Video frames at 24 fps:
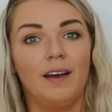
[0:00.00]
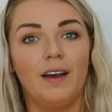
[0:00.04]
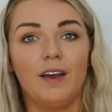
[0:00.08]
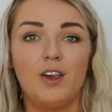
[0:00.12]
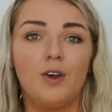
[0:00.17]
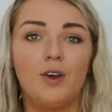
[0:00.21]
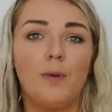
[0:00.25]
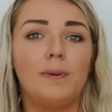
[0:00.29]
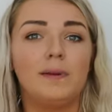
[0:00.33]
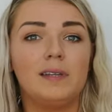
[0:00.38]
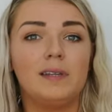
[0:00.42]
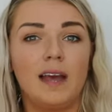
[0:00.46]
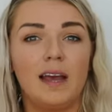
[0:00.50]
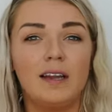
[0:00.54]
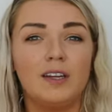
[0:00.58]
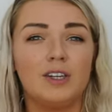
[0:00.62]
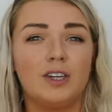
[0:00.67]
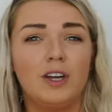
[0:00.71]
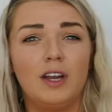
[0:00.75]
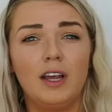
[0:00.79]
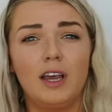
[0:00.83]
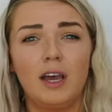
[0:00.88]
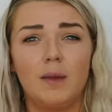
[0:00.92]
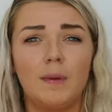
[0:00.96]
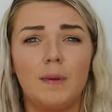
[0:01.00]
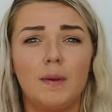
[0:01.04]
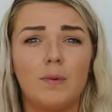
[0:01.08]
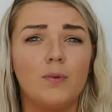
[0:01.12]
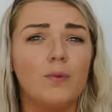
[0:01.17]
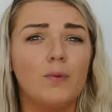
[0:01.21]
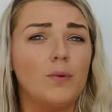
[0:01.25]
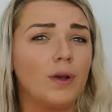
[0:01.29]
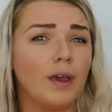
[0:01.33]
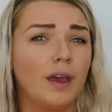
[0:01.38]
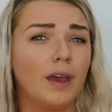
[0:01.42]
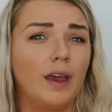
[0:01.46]
you're potentially going to be
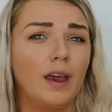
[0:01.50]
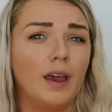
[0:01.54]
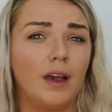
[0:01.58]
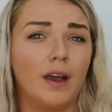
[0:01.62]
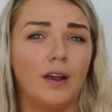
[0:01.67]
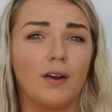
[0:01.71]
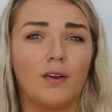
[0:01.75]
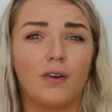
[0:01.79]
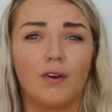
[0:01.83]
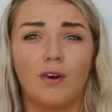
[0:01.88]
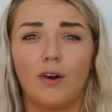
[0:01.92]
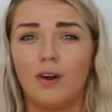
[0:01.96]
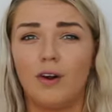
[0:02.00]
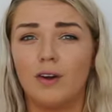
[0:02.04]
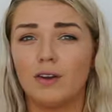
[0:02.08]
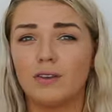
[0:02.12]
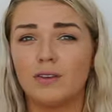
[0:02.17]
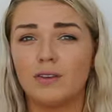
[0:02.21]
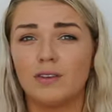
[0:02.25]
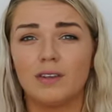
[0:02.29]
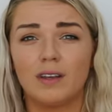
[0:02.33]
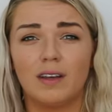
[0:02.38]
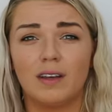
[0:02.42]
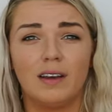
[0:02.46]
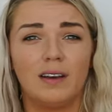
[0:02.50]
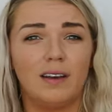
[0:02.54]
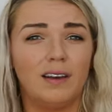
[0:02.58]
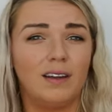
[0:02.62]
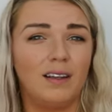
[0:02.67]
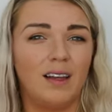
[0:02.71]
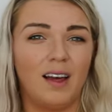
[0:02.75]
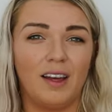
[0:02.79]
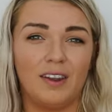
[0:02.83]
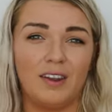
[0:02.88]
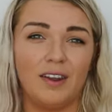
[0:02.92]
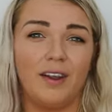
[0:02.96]
walking across,
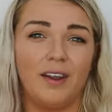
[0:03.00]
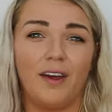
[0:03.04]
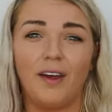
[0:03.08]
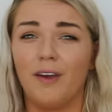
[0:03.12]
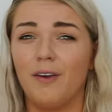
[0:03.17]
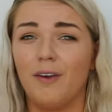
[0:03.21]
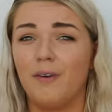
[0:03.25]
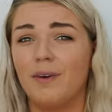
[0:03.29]
I don't know,